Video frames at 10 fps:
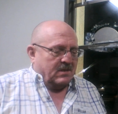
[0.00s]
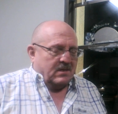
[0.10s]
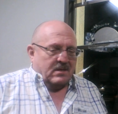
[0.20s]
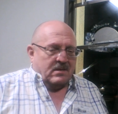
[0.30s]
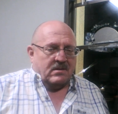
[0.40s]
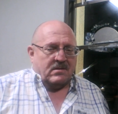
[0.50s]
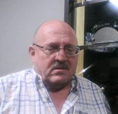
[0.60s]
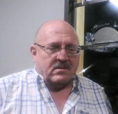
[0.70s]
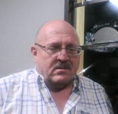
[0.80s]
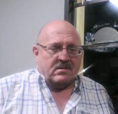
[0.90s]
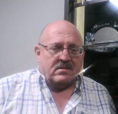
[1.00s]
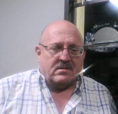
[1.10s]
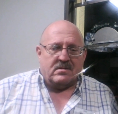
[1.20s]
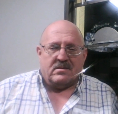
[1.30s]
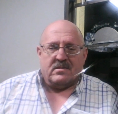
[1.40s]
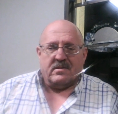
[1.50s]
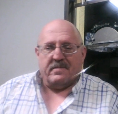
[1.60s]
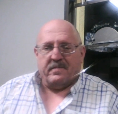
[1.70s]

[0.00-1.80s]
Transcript: [no speech]